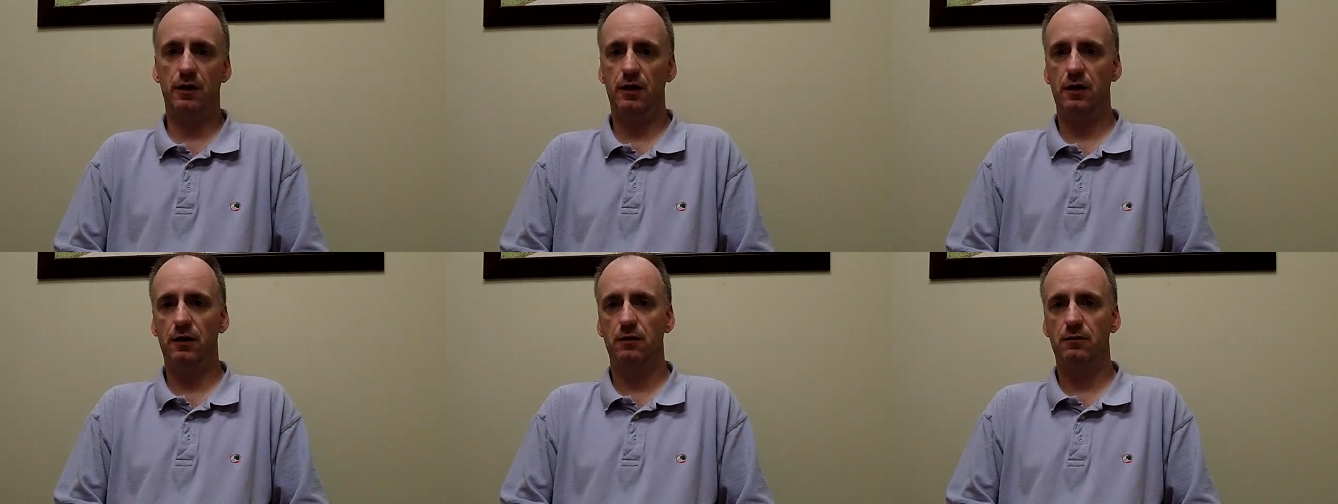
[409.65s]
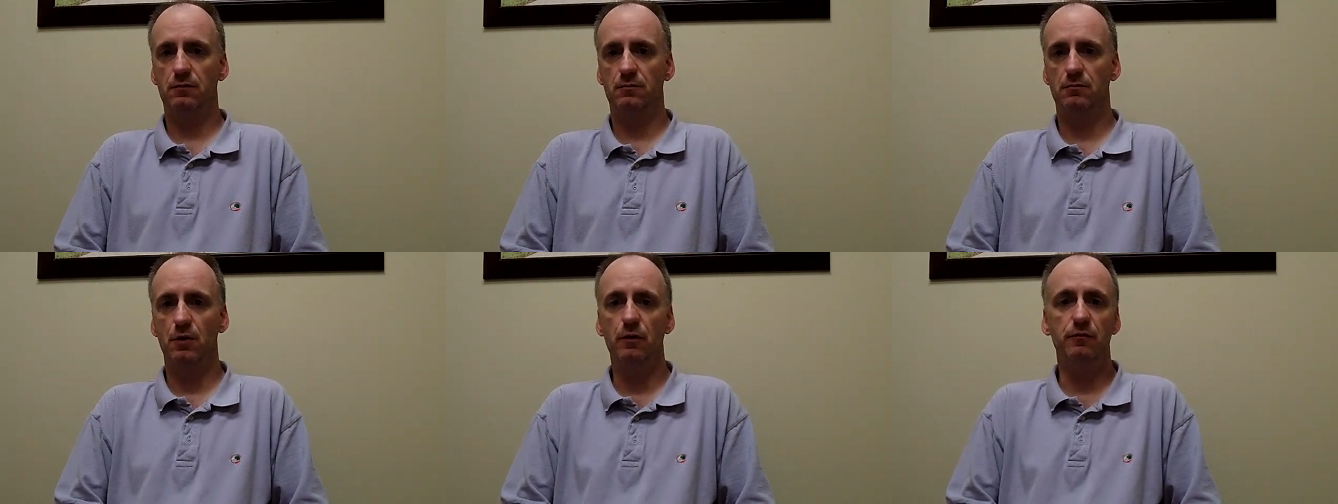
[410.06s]
and
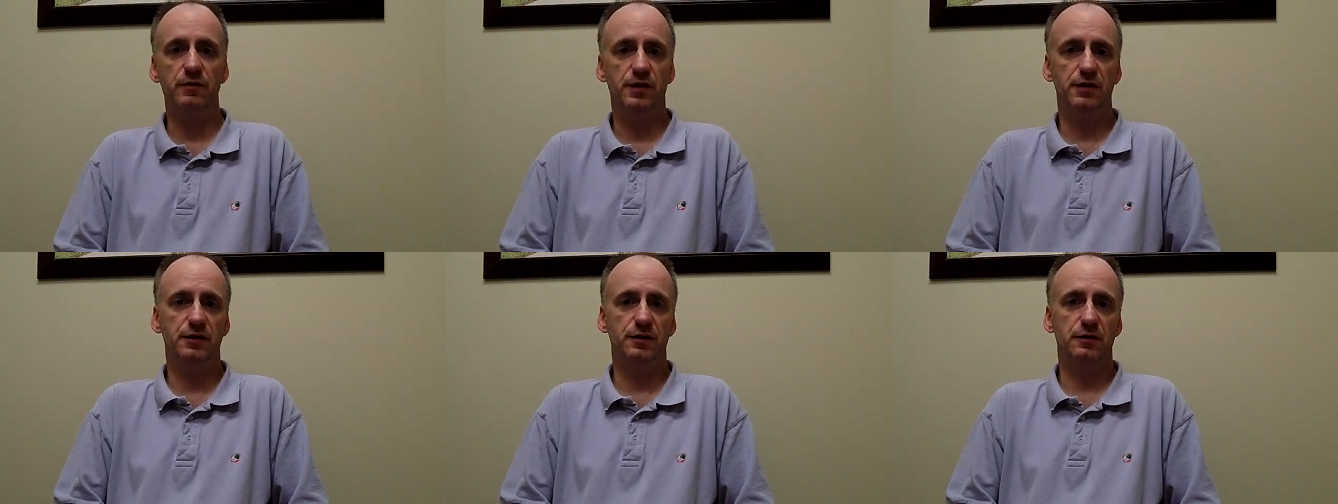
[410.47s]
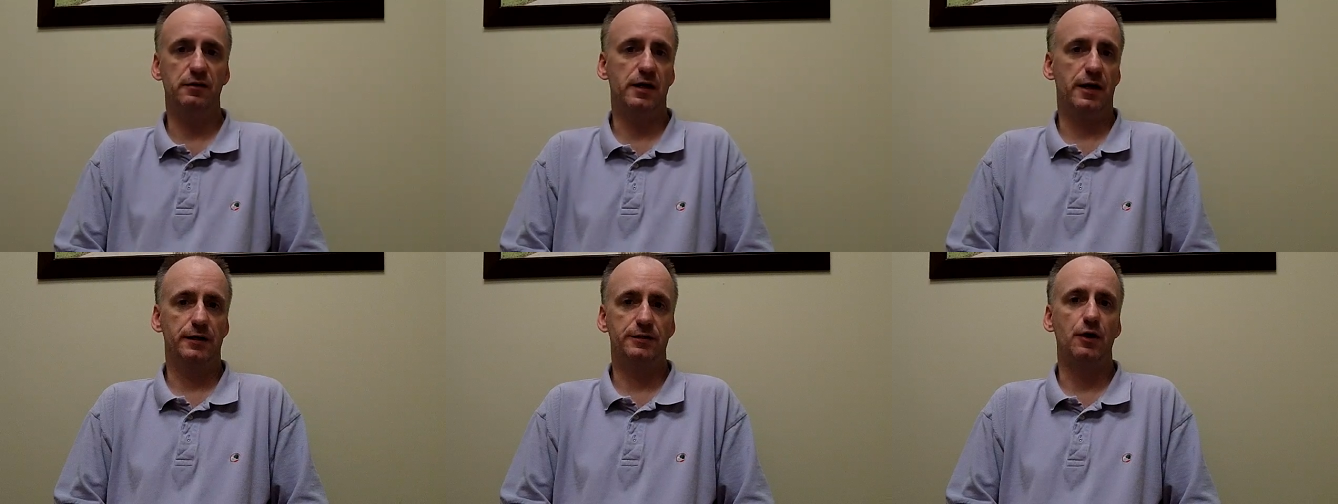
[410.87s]
moving into
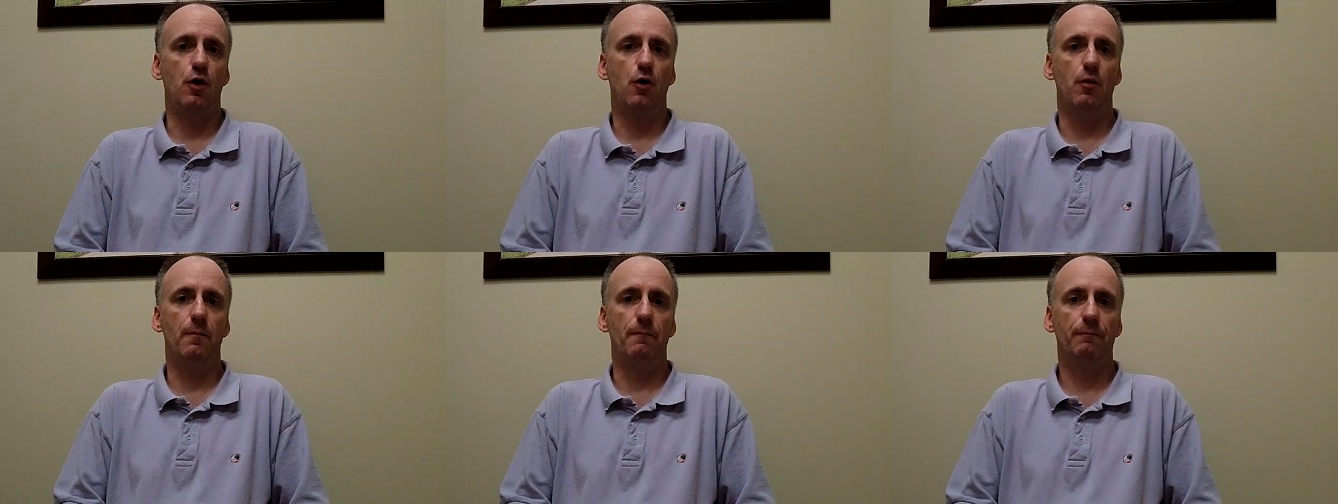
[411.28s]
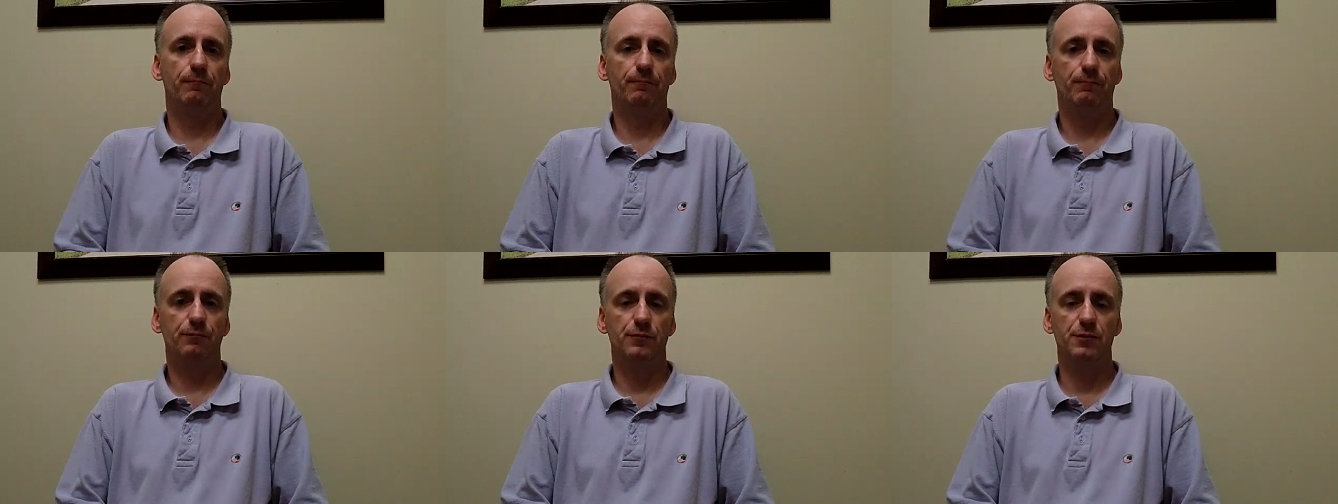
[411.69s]
your next home.
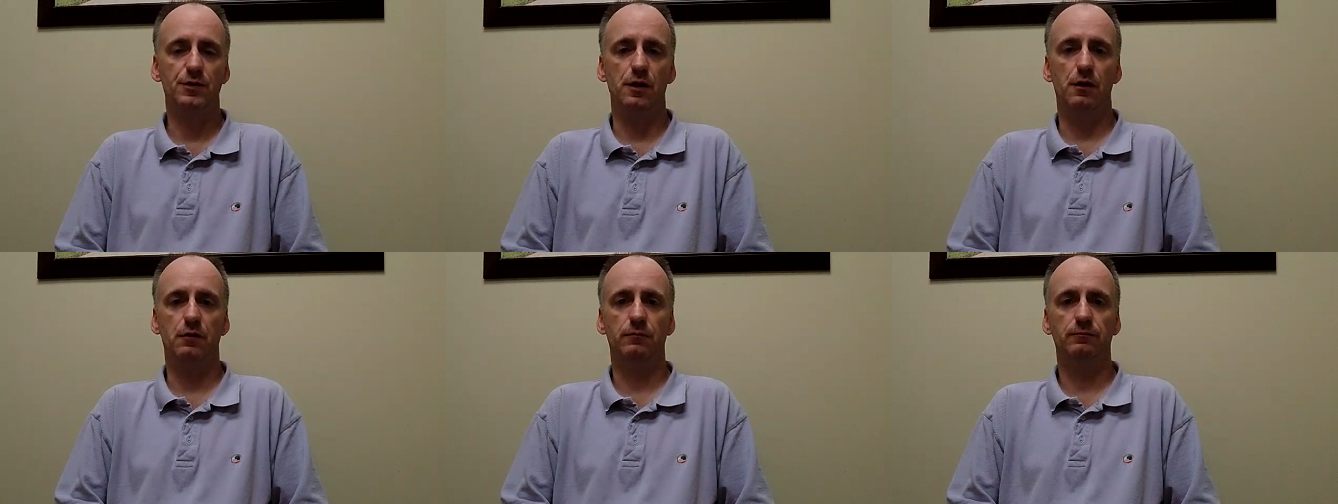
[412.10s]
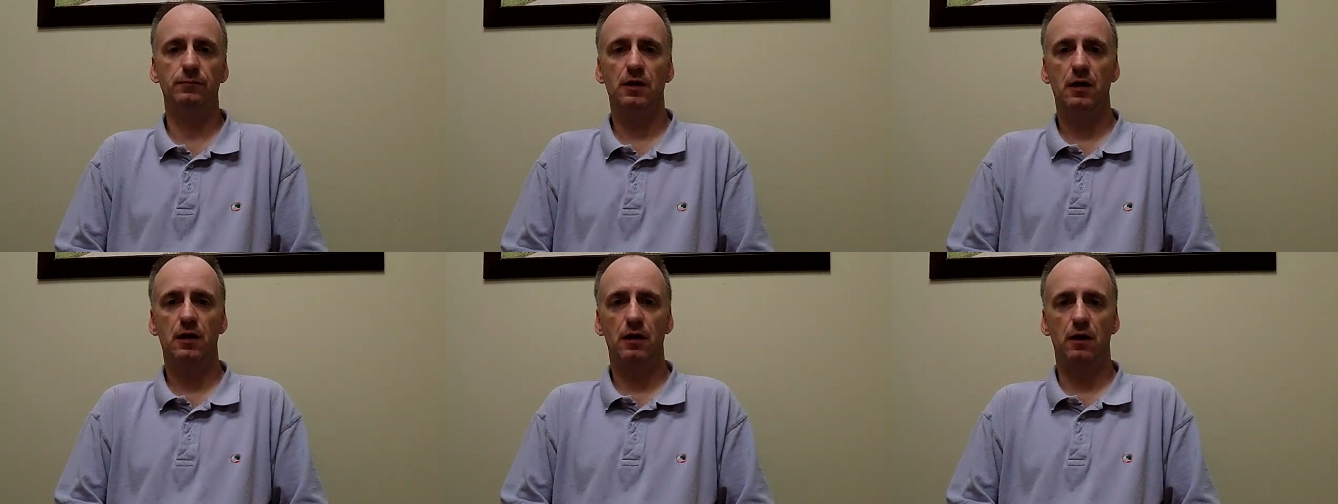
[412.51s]
So
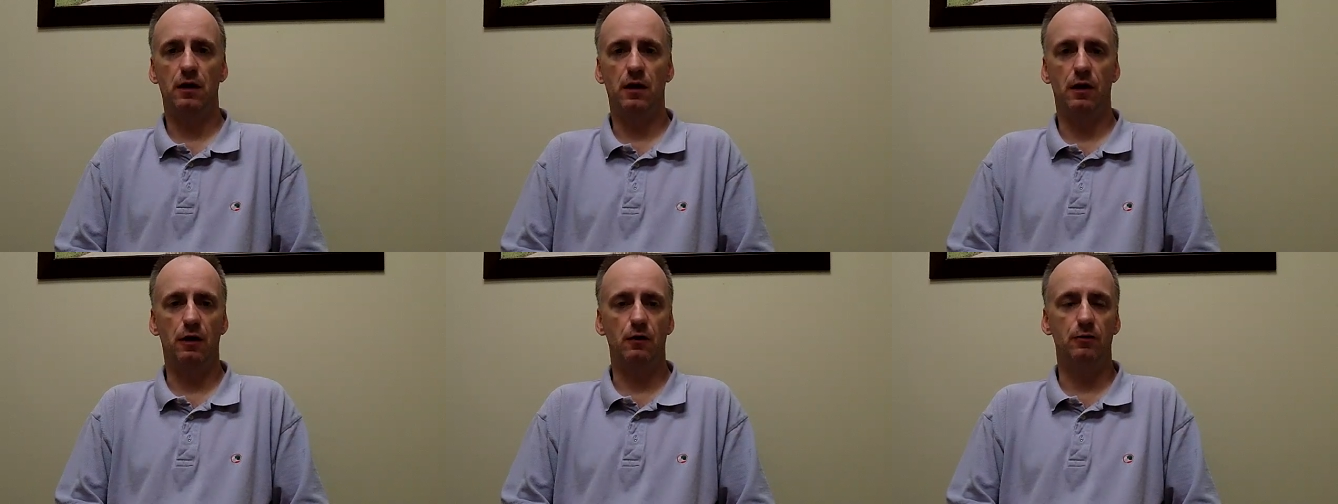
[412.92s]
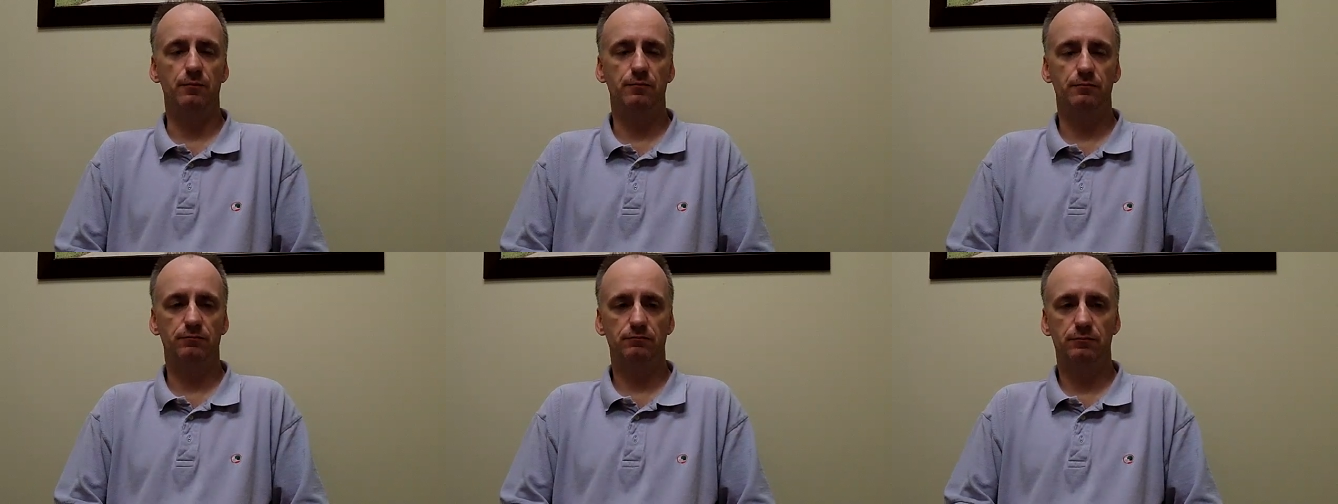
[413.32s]
I
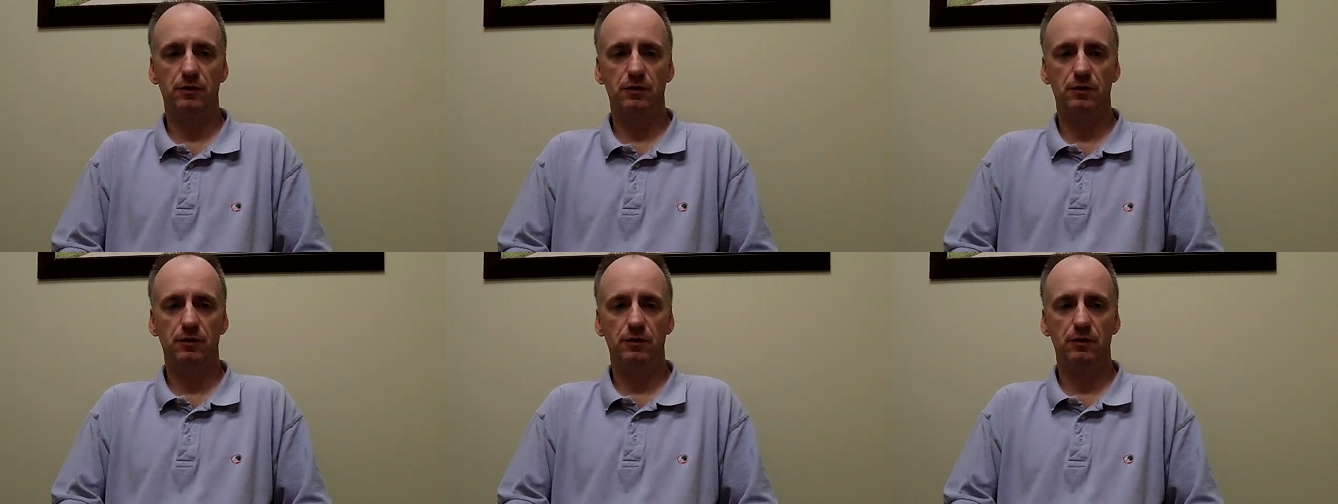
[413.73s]
hope